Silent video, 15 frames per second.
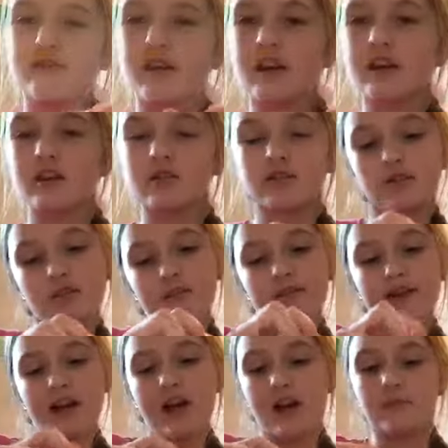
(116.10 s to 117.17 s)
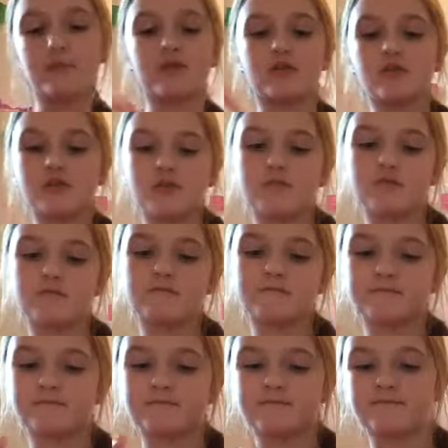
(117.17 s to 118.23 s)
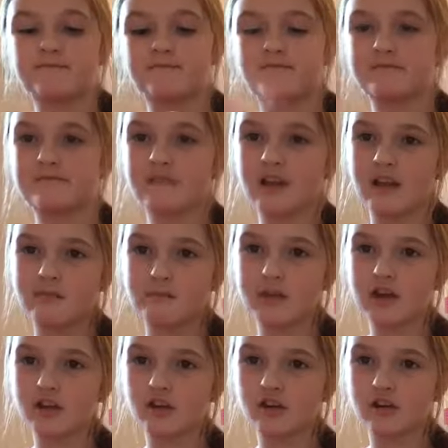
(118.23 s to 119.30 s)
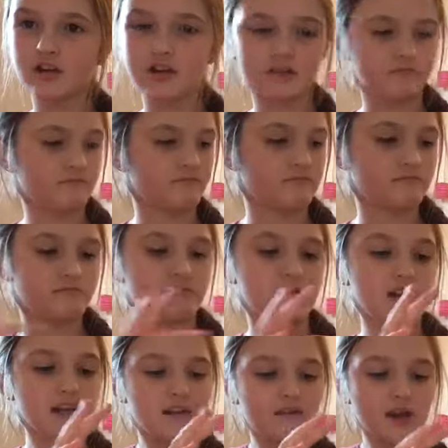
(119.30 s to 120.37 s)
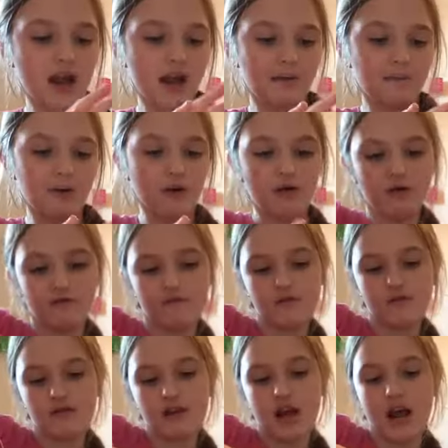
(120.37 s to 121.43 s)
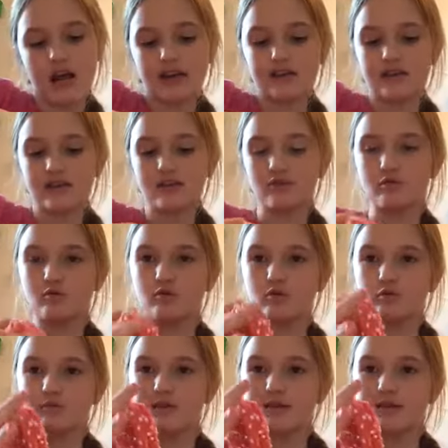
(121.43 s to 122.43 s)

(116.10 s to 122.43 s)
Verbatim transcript: red YouTube slime. So make sure to leave, leave a like below if you like this YouTube